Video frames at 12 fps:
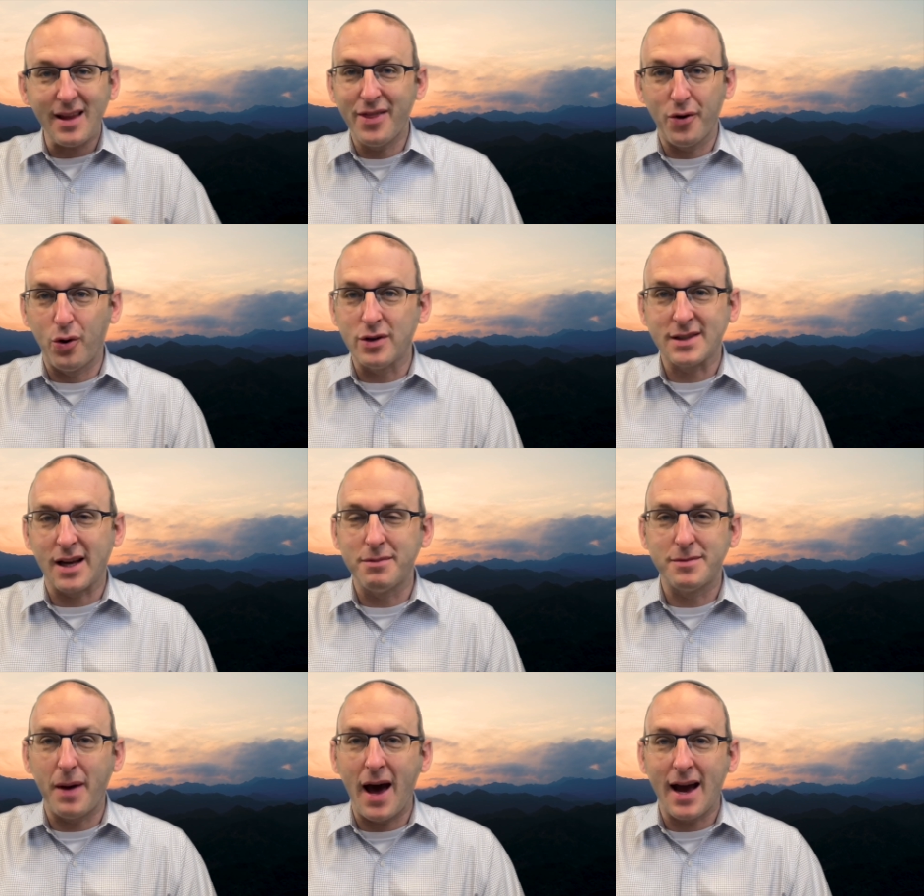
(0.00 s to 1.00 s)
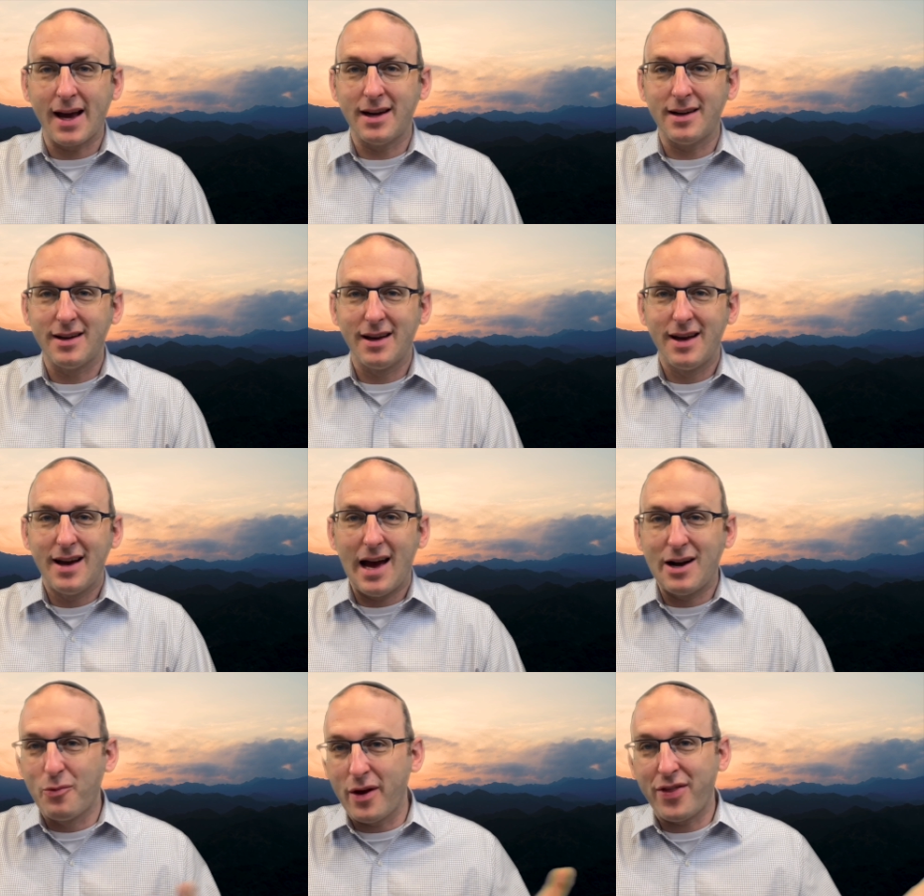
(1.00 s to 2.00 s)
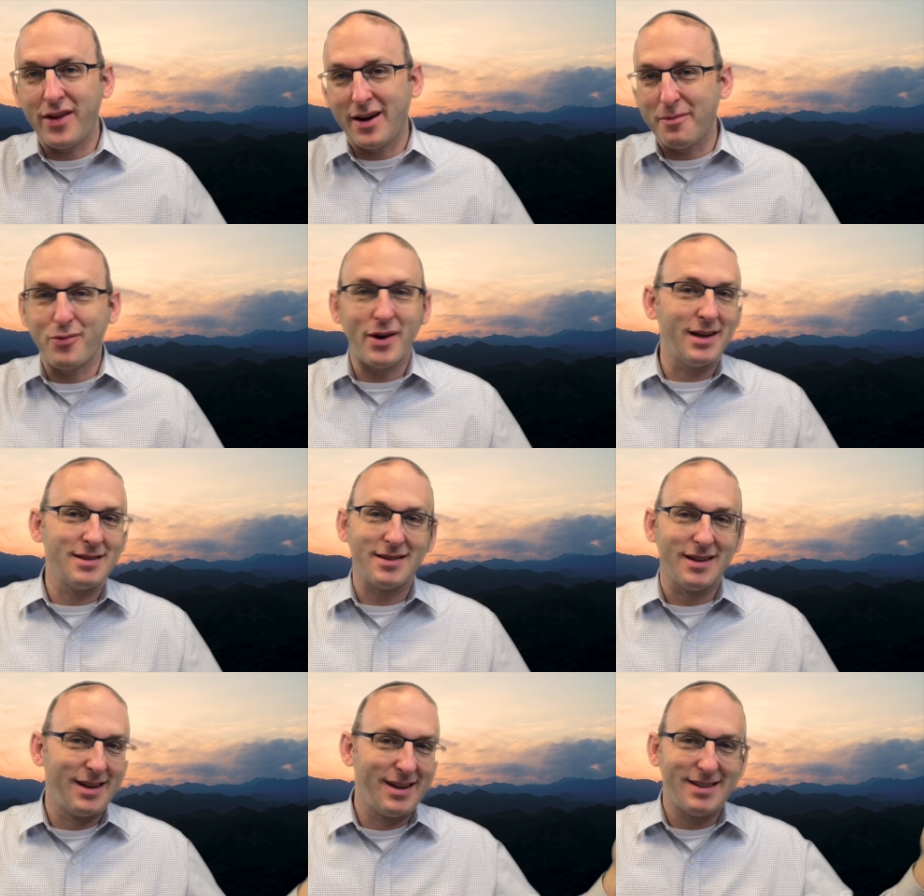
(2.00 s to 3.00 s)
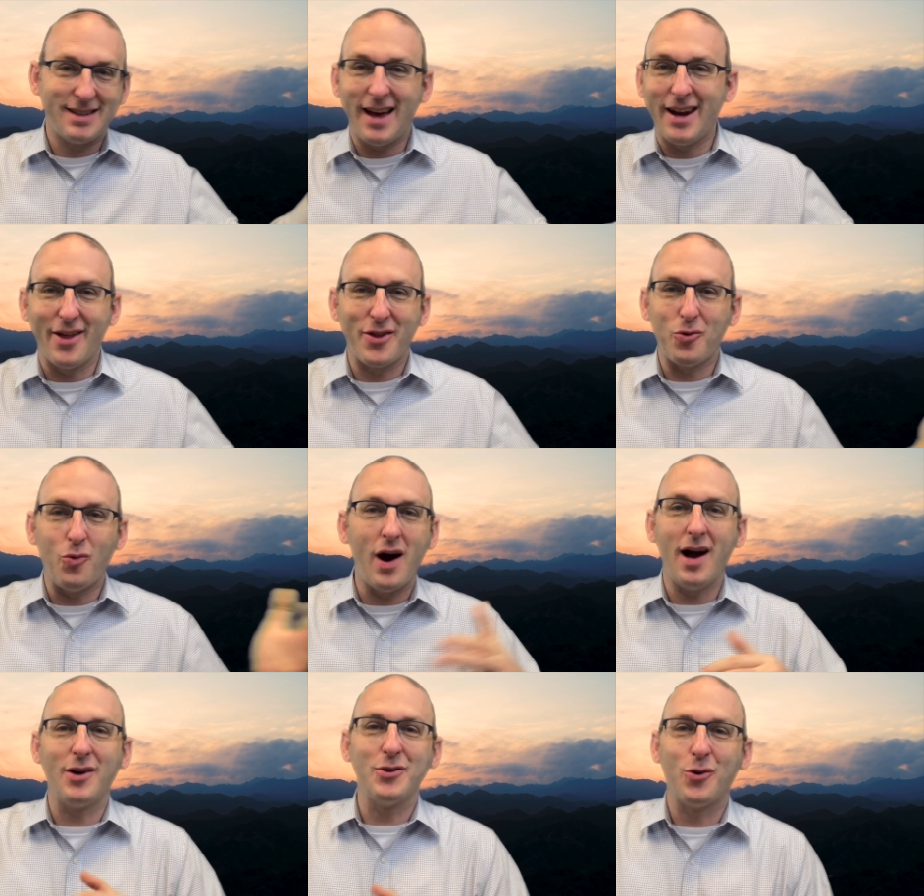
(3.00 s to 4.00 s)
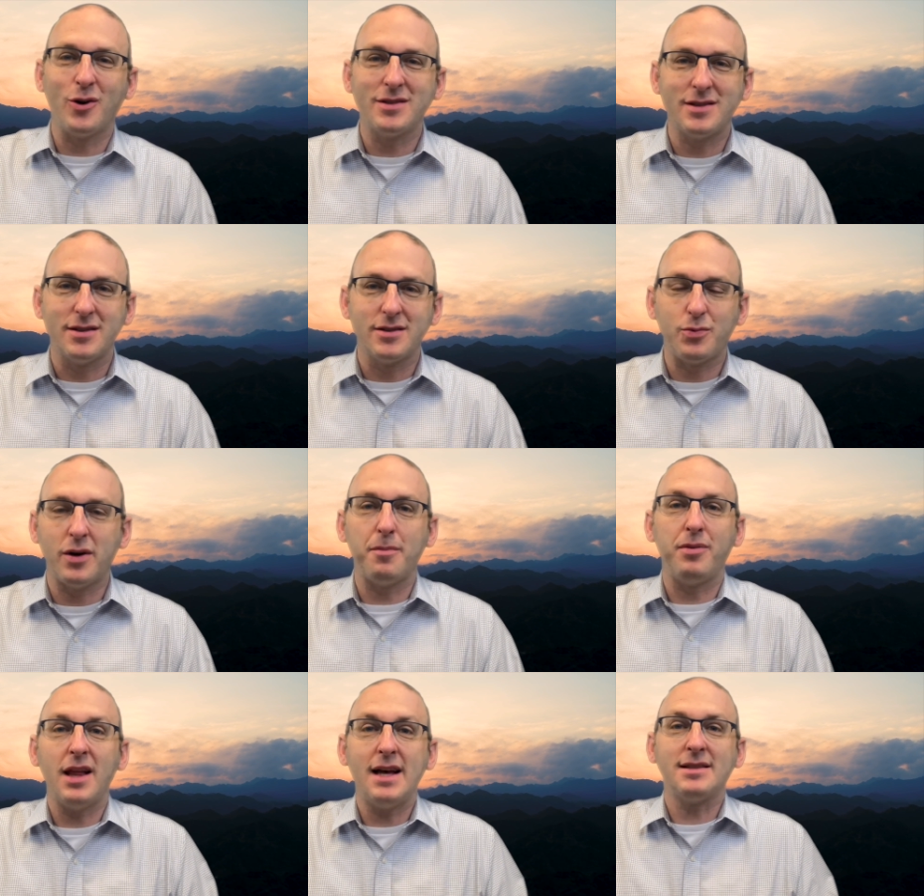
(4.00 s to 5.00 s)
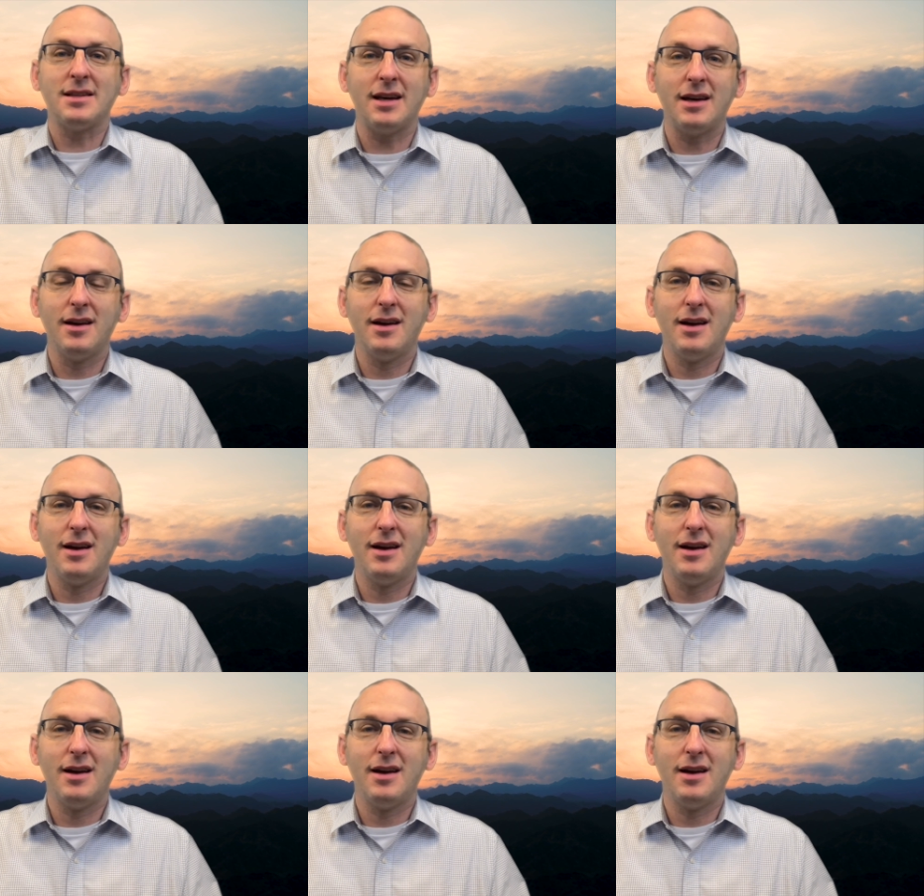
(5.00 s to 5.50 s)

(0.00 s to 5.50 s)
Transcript: the horse comes back, and, and with it, it brings 10 other wild horses. What a blessing!